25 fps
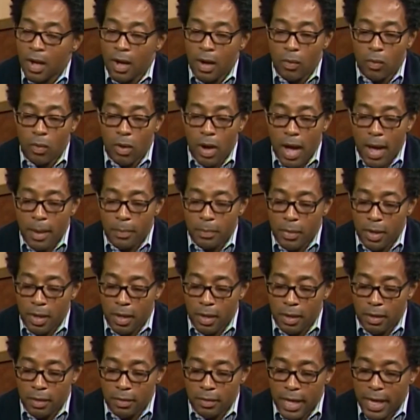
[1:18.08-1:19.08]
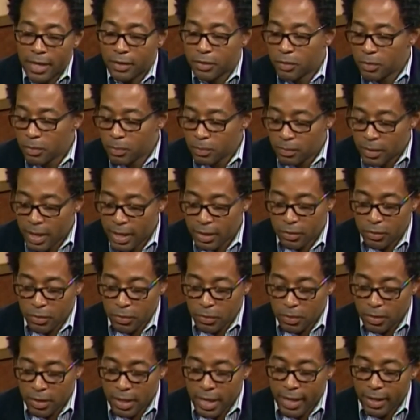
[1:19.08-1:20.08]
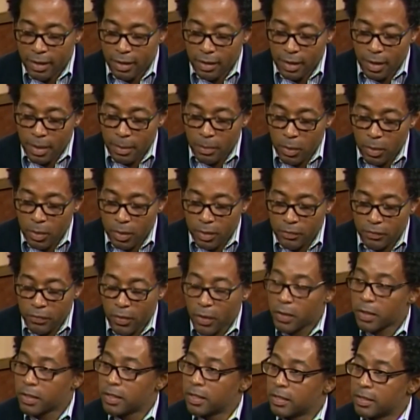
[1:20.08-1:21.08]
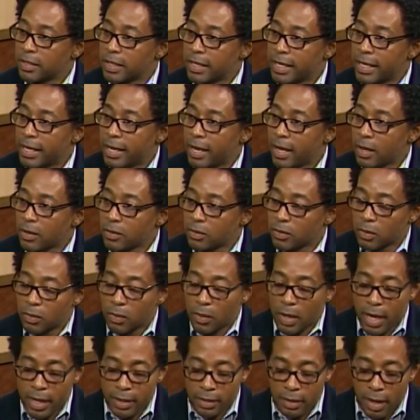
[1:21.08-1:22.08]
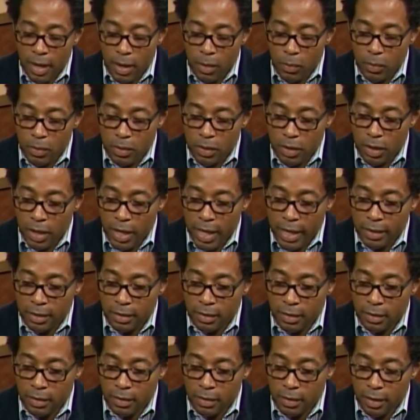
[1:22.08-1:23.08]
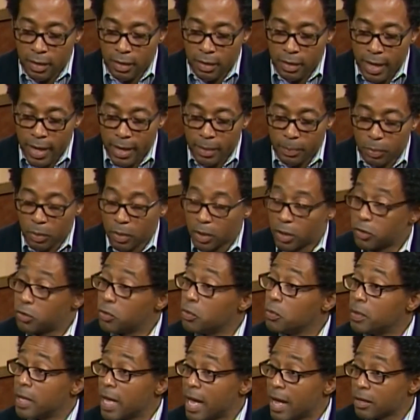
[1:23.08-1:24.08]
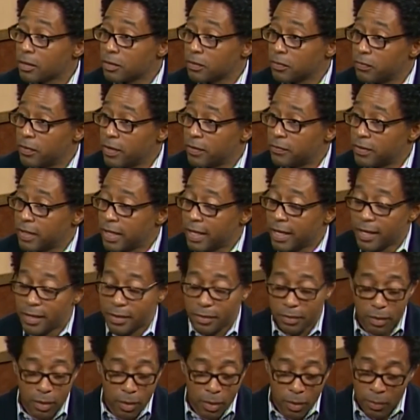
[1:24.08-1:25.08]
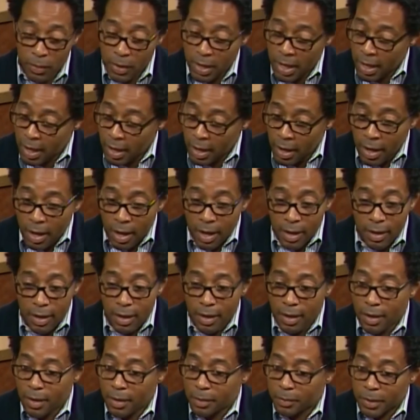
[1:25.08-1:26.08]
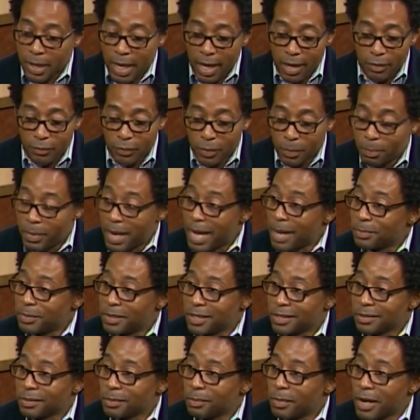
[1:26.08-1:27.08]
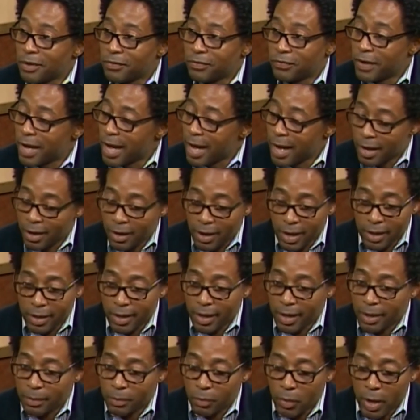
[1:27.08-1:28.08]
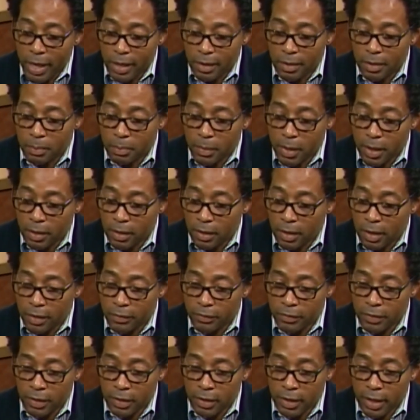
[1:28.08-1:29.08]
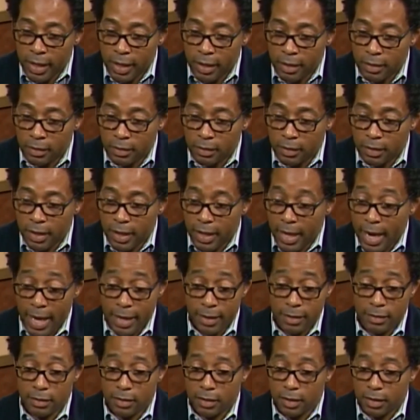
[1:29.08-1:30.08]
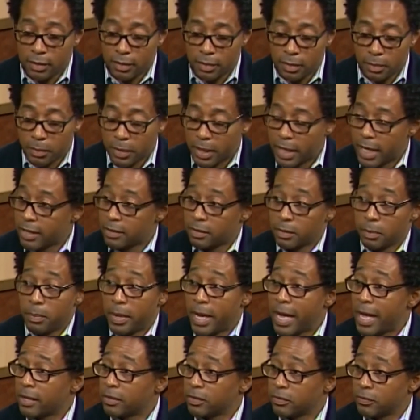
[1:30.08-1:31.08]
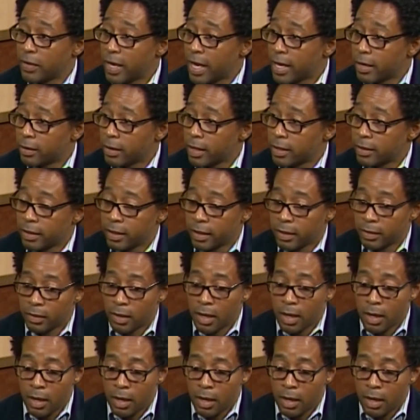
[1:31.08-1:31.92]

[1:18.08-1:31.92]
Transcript: Well, I'm as you stated, I'm on the Ferguson City Council. I was elected in April of 2015, so kind of a baptism by fire. I came right in the middle of it, and honestly, to me, that's a badge of honor. I think,